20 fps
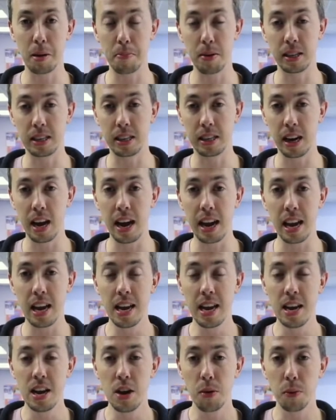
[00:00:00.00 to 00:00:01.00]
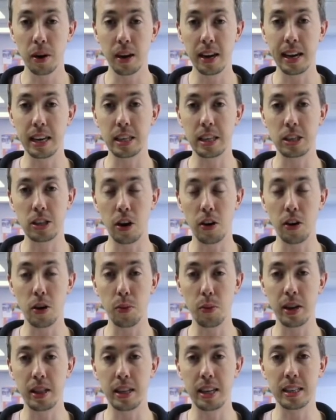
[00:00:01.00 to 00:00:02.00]
But tonight, we're going to get started
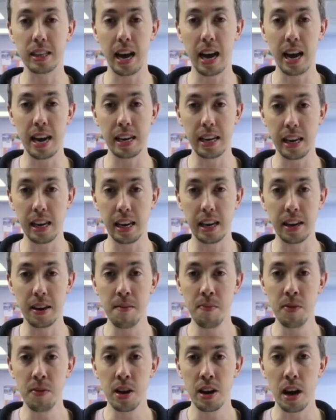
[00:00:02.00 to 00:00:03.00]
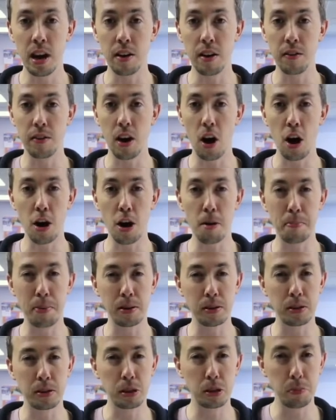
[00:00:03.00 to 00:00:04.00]
with this idea of our
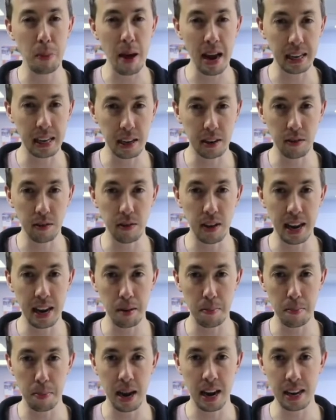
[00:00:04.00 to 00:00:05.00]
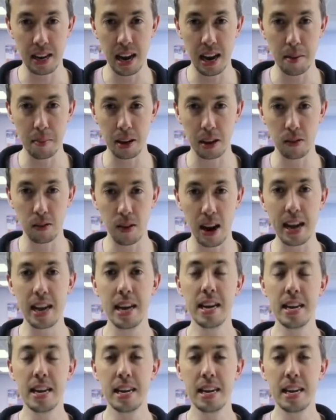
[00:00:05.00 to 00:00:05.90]
perspective in a pandemic, right?